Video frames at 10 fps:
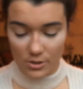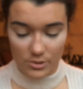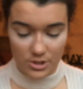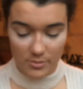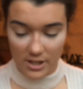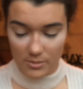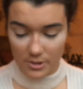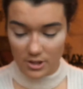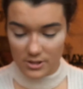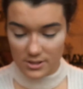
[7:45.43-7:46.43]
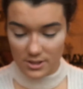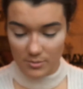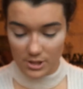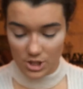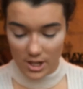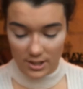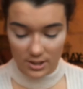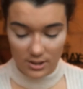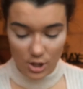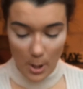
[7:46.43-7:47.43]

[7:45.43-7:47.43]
who was her makeup artist? Let me check.